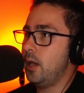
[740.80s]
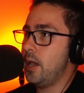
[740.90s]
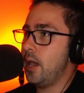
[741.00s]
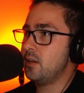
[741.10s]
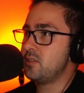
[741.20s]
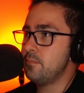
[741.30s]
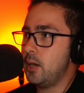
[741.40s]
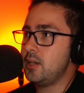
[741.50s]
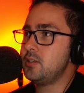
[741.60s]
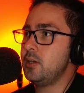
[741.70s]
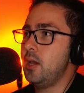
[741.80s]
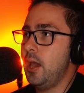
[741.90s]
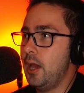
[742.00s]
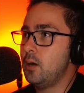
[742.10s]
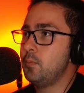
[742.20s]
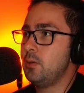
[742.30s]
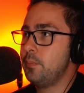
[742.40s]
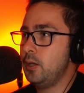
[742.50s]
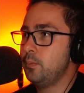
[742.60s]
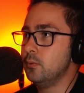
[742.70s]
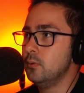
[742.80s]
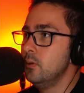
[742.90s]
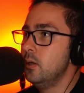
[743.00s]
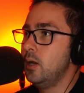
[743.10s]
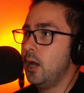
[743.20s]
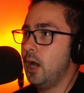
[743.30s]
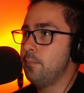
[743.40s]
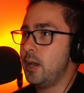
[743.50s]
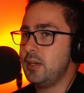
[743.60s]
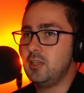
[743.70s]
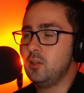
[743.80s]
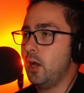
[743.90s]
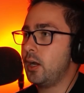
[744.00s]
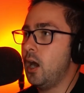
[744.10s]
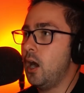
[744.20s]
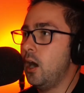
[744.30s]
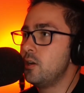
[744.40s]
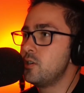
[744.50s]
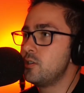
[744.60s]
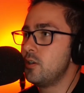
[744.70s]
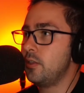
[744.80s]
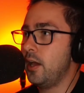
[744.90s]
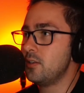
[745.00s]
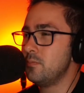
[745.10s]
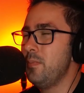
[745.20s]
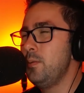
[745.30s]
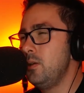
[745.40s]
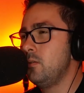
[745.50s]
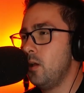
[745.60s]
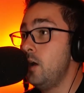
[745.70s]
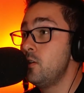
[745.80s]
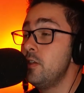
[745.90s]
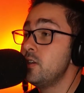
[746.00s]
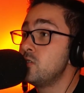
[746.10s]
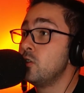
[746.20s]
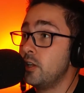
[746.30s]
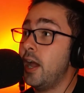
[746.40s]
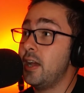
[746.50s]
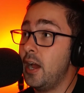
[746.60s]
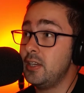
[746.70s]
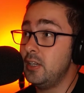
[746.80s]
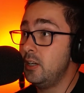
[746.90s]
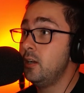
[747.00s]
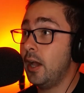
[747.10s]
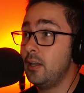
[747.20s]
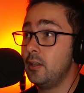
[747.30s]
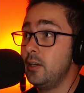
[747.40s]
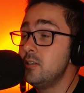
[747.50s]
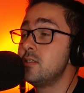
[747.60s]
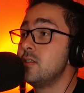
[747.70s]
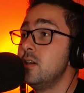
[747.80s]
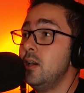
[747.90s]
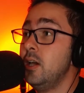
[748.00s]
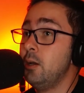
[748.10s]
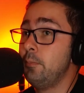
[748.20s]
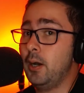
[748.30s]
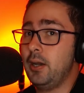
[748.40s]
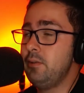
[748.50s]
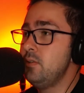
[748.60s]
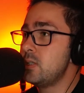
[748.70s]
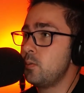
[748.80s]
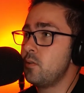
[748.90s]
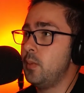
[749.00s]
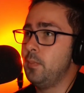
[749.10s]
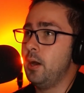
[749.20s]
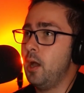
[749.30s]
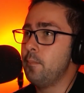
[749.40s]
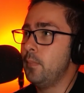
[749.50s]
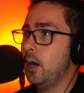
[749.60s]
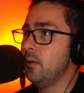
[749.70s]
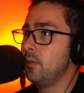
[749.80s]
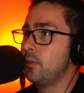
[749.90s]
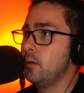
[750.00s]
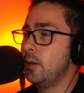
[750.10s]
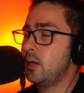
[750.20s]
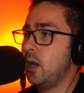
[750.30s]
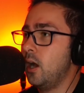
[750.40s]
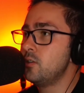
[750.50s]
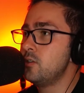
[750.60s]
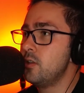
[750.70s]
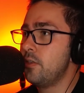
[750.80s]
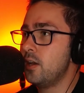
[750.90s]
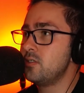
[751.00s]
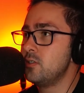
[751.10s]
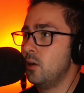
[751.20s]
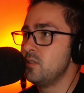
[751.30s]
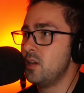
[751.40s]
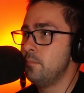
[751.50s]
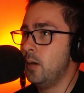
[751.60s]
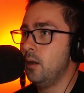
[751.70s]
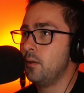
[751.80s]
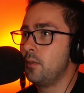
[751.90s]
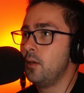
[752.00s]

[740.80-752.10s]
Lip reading: it's amazing how many people are making like hundreds and thousands, maybe $100,000 a year at least. But even some of them a month, making hundreds of thousands of dollars a month.